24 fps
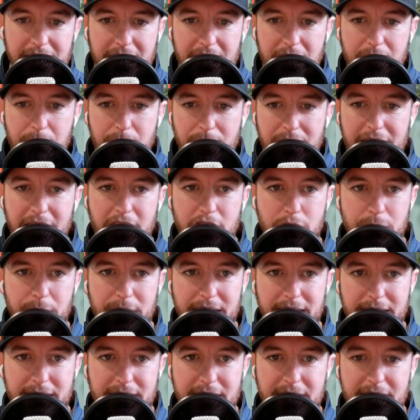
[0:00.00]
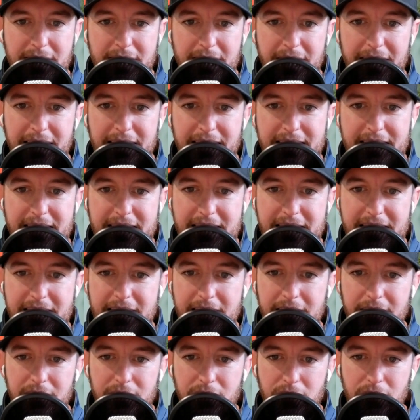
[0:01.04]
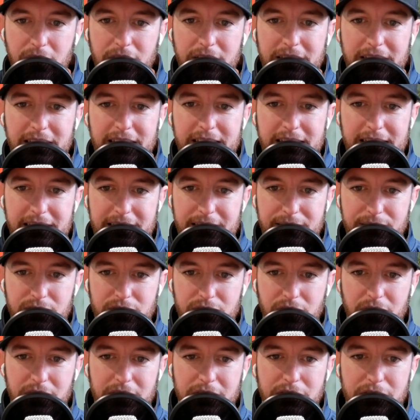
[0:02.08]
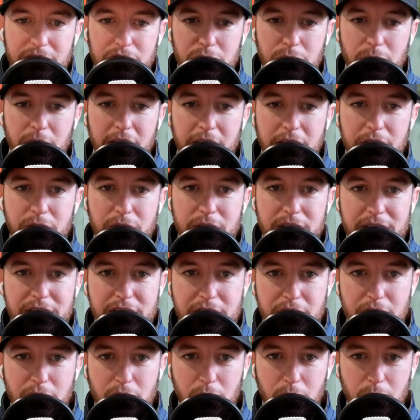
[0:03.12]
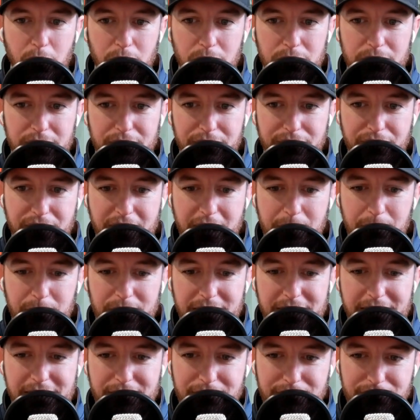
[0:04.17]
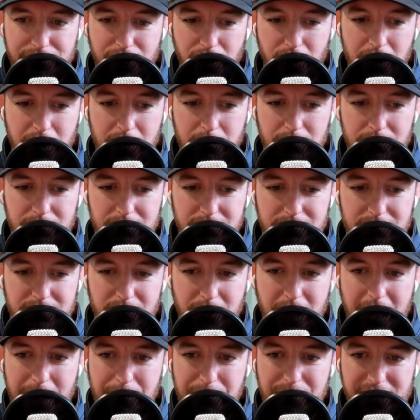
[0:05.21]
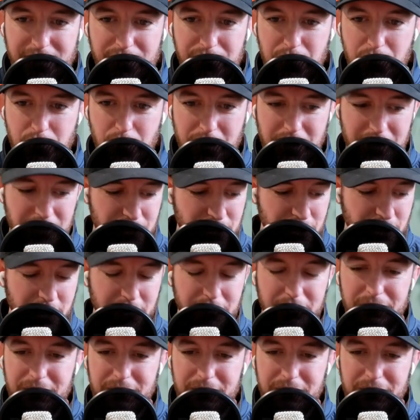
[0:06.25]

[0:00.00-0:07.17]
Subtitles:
and Management, and he currently lives on a 200-year-old family farm. Rob, thanks for joining the show.